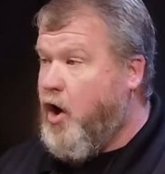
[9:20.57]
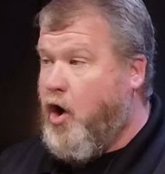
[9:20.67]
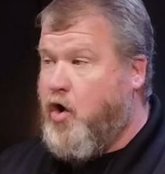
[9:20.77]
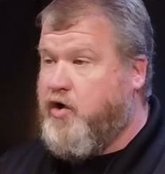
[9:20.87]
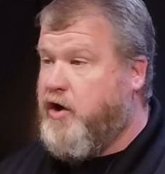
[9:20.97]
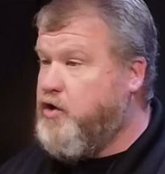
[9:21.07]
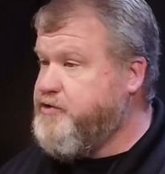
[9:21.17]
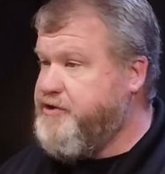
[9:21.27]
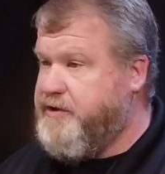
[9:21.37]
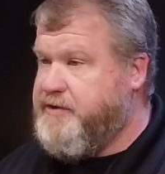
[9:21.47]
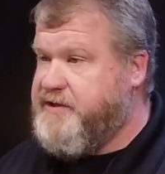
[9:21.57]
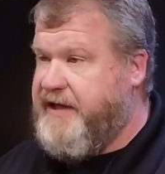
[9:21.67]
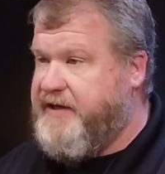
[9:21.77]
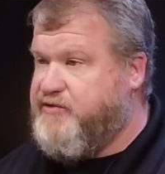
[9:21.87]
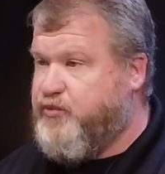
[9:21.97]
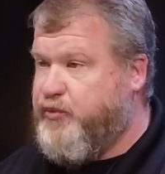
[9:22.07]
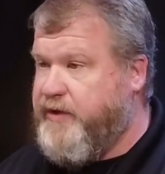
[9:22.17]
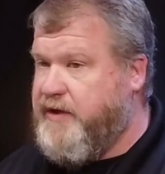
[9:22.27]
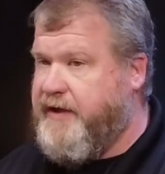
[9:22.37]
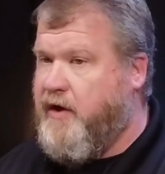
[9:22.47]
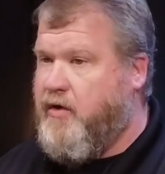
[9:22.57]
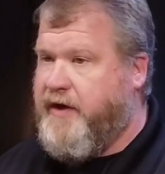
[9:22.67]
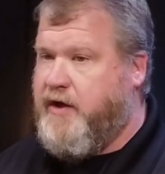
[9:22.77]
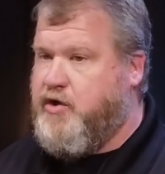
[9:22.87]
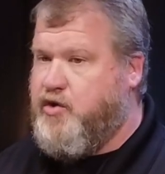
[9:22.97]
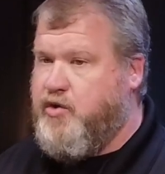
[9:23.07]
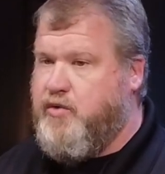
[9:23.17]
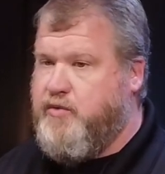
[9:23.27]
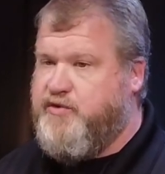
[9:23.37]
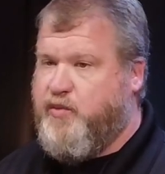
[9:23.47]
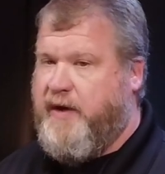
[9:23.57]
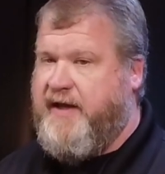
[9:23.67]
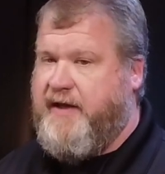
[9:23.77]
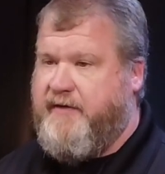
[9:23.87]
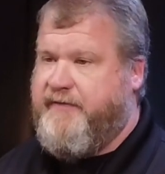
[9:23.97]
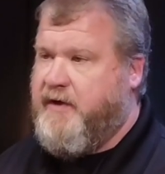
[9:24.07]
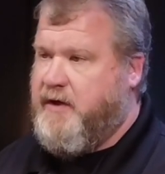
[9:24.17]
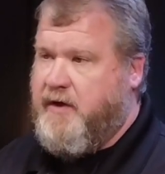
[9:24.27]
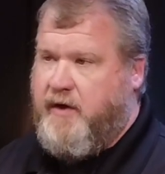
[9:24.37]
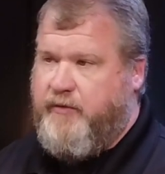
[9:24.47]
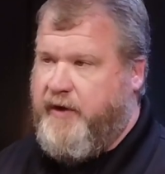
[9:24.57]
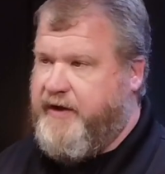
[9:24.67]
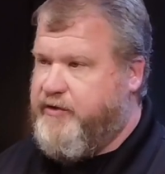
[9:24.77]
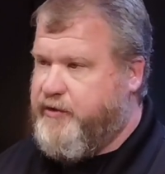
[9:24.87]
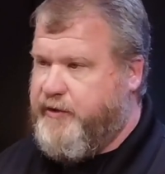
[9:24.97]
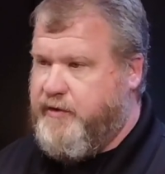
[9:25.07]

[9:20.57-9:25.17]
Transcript: all cultures, is really on a huge wave running through.